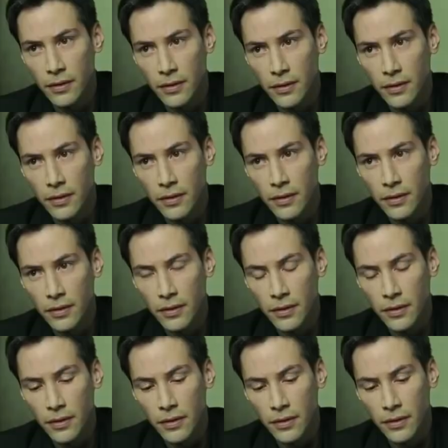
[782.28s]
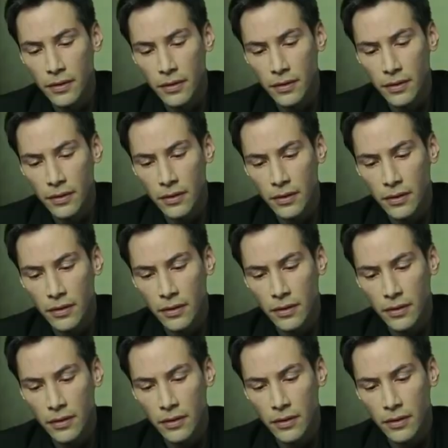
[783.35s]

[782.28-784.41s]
[no speech]